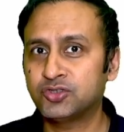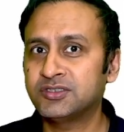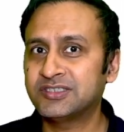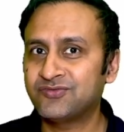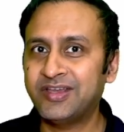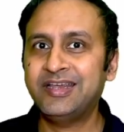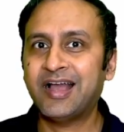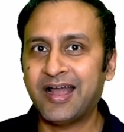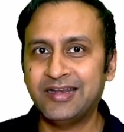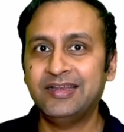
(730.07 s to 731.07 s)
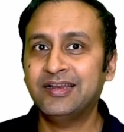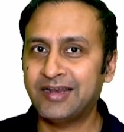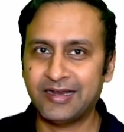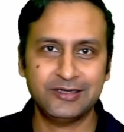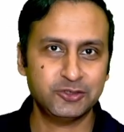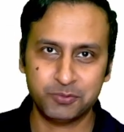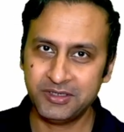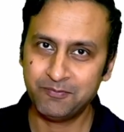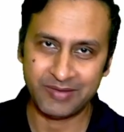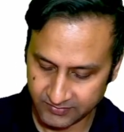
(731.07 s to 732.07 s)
it is very highly likely to be malignant.